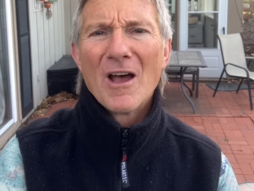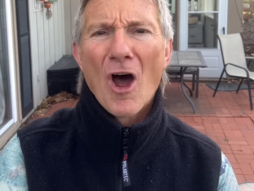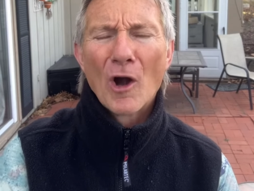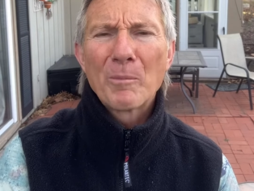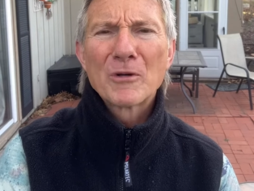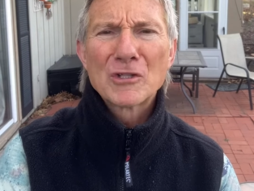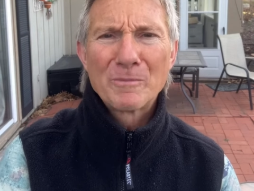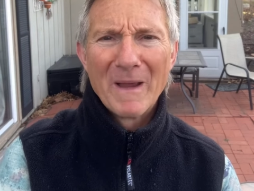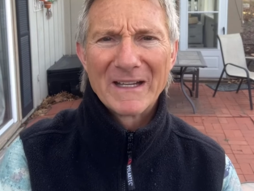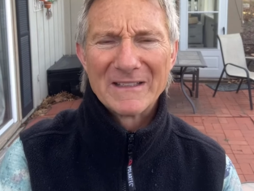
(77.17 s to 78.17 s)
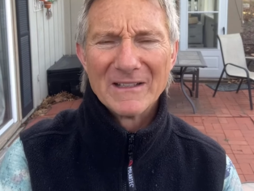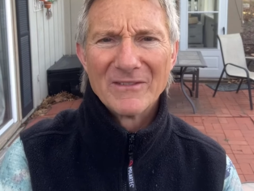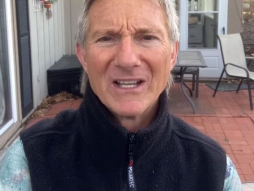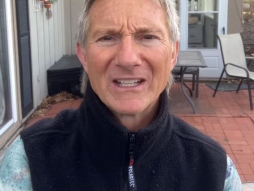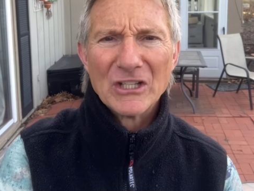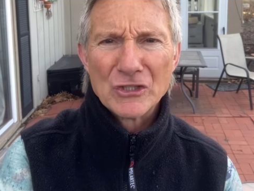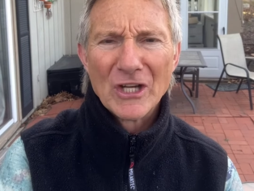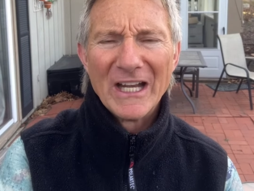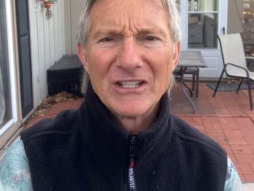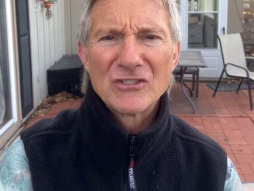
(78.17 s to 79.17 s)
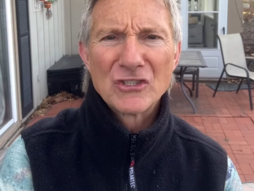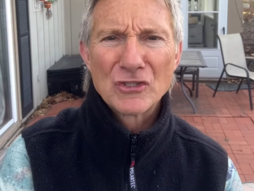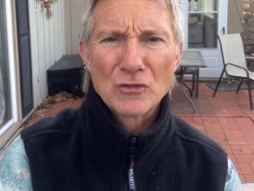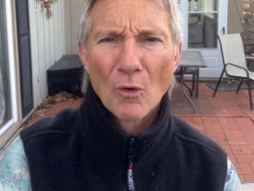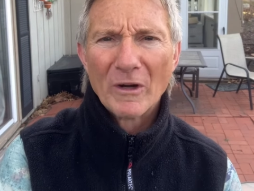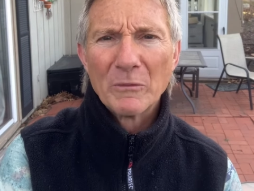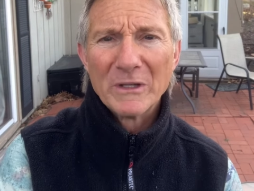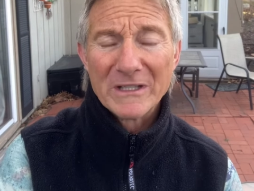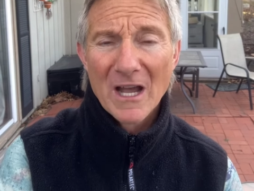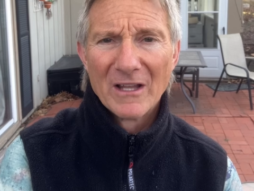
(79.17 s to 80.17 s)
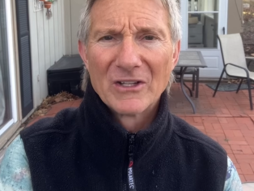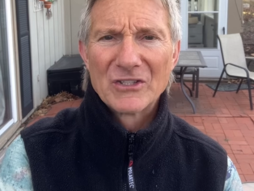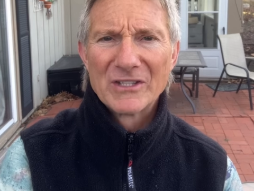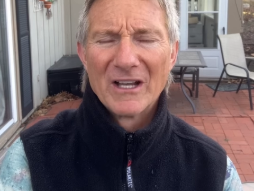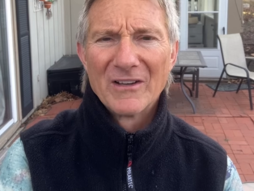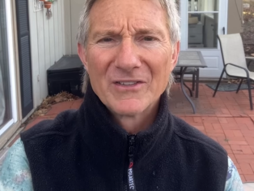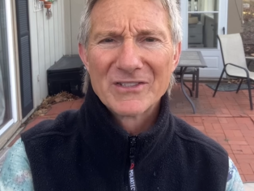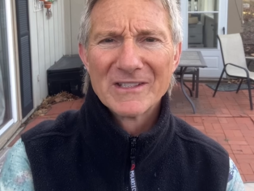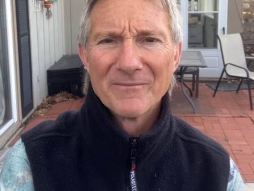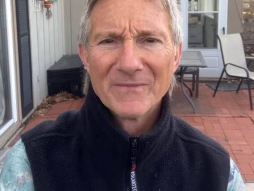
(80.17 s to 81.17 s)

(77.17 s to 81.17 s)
Our perspective can change the story we tell ourselves.